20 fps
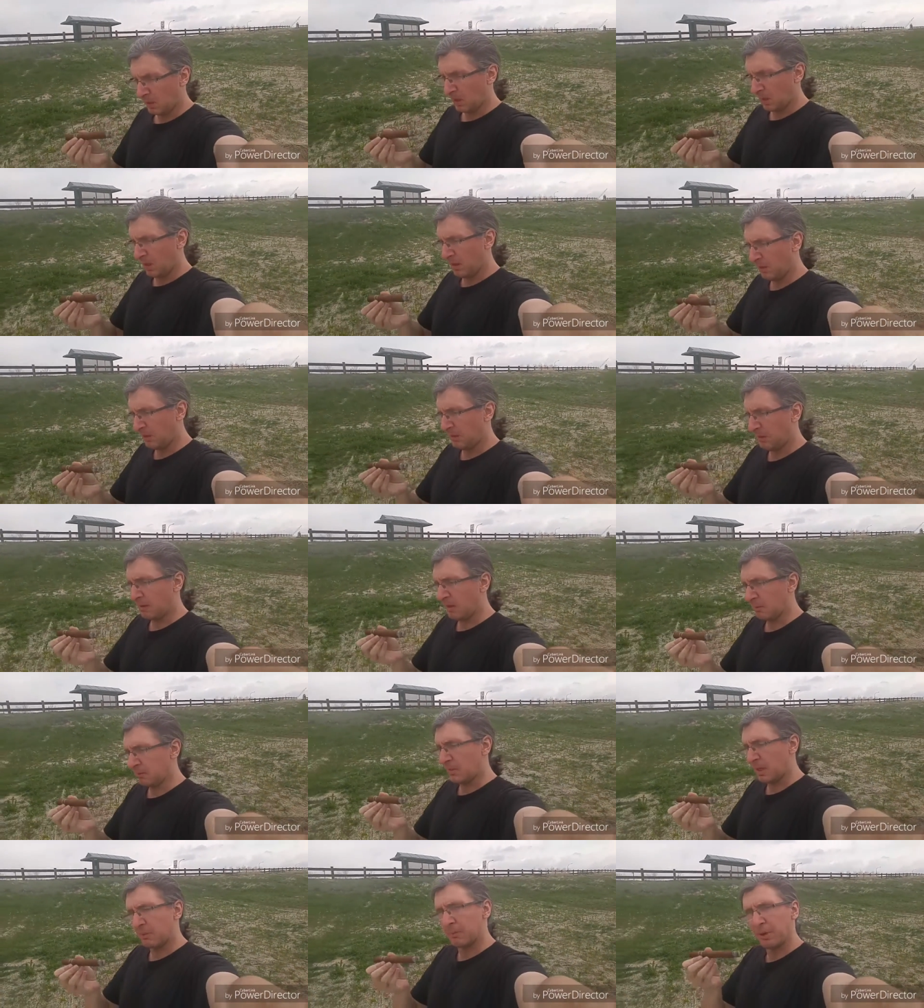And I
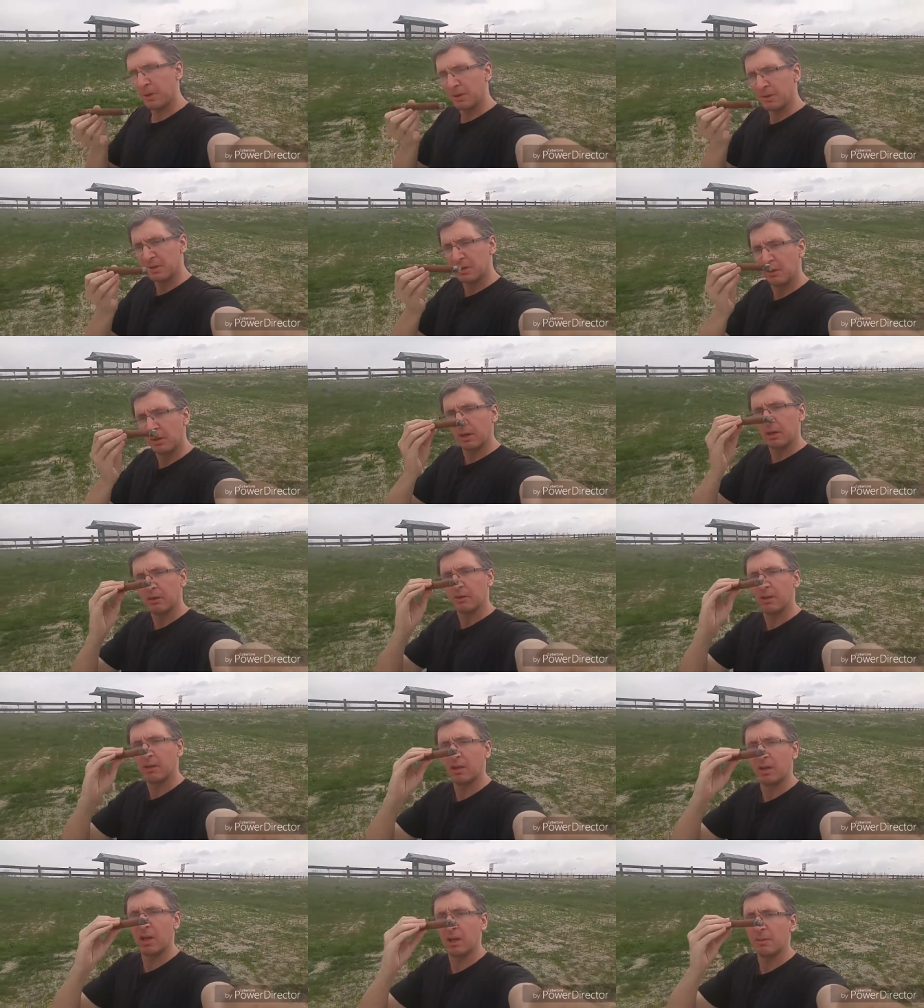think my burn's going
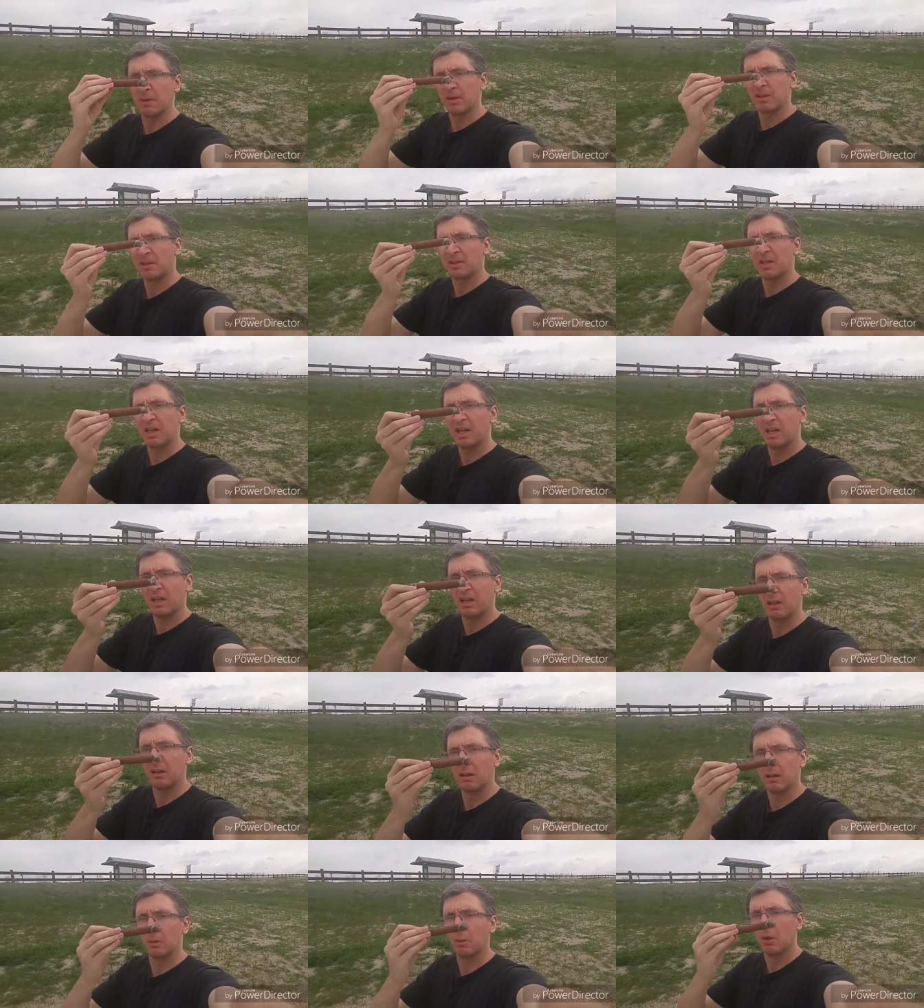okay, but it's kind of
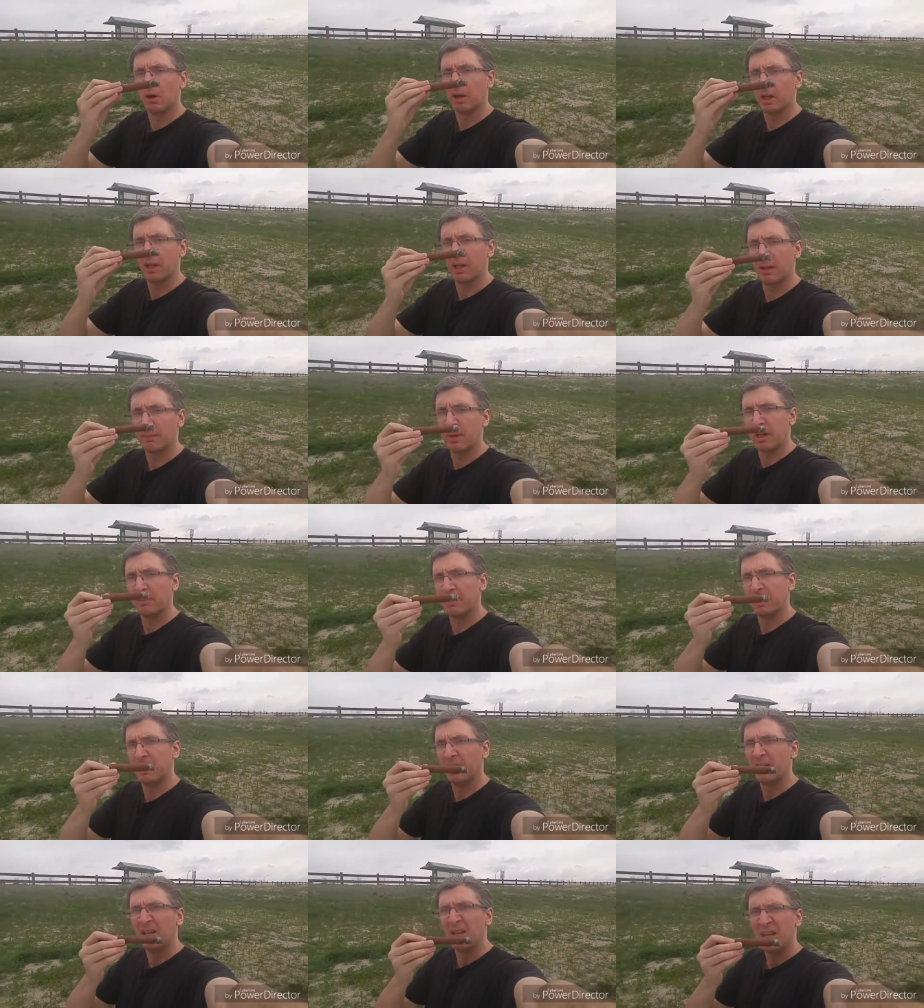getting a little wonky. That might
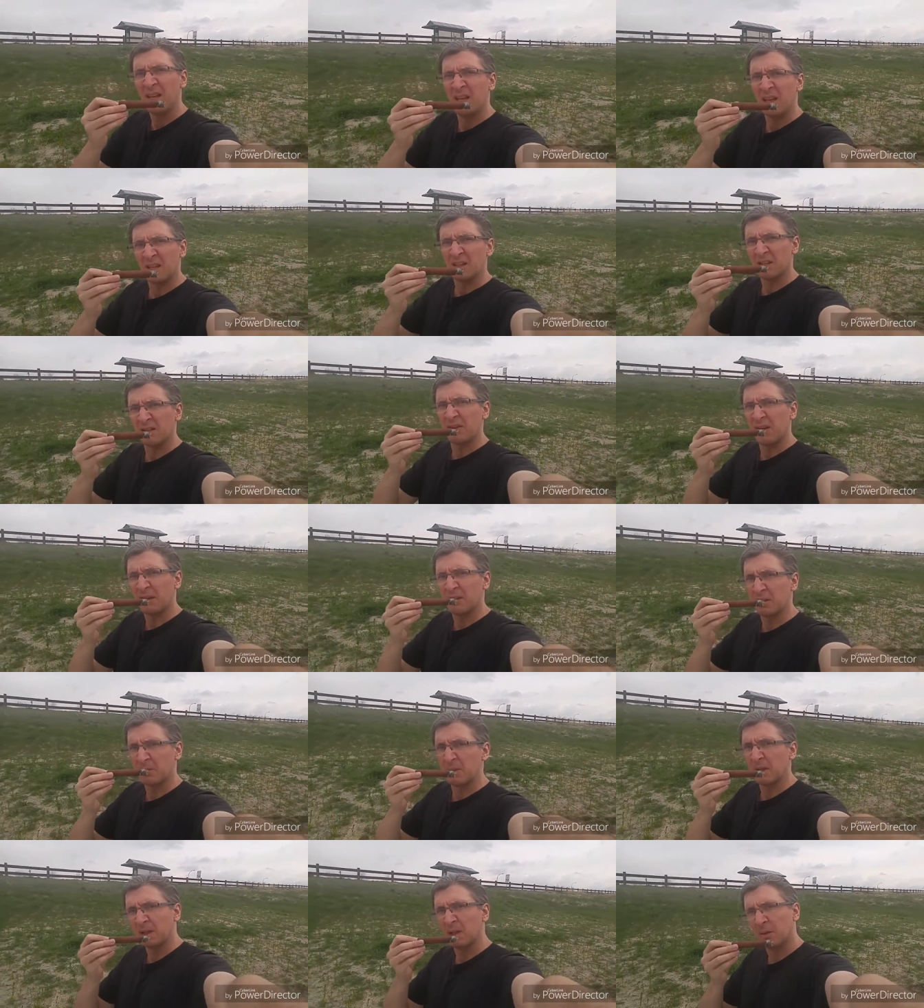be because of the fact
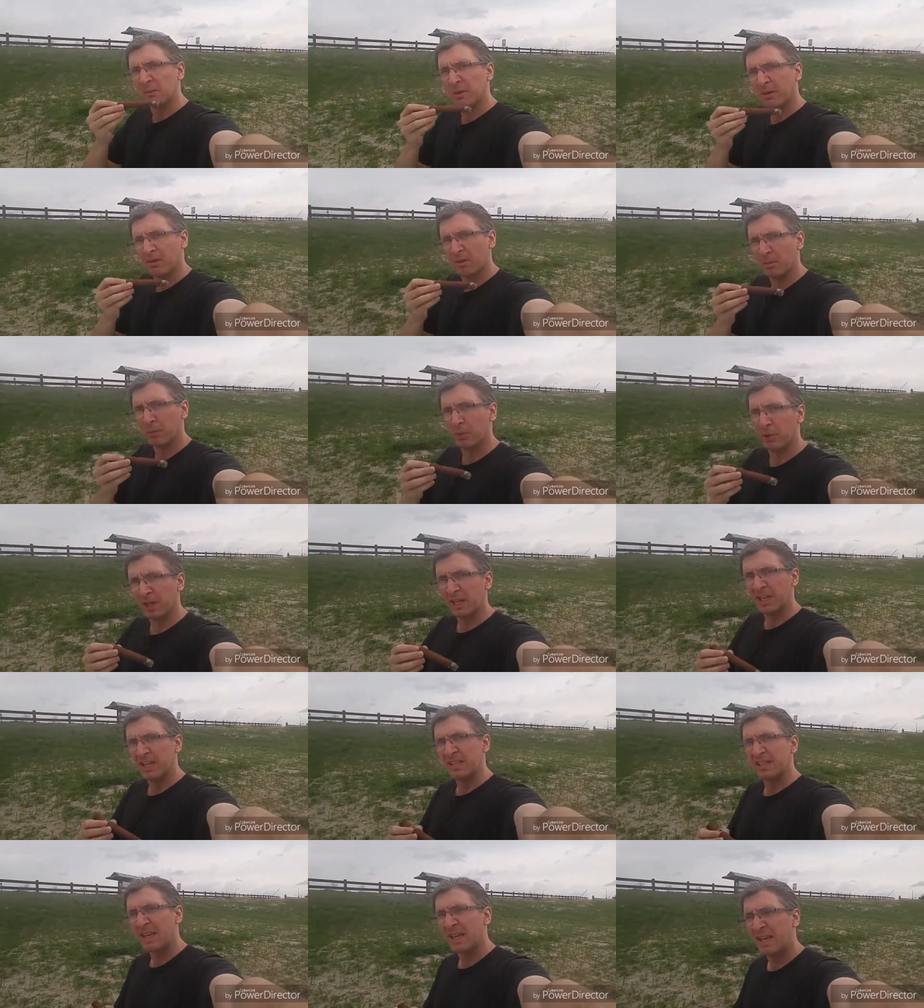there's been a little bit of a
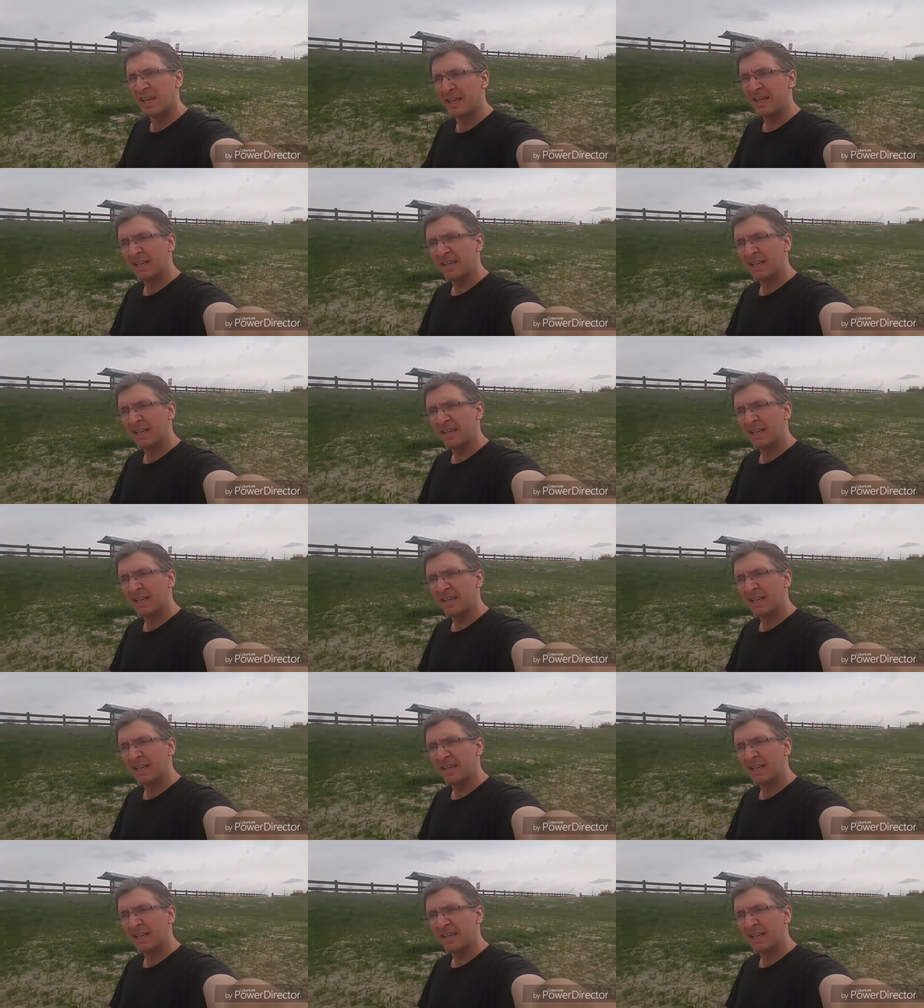breeze.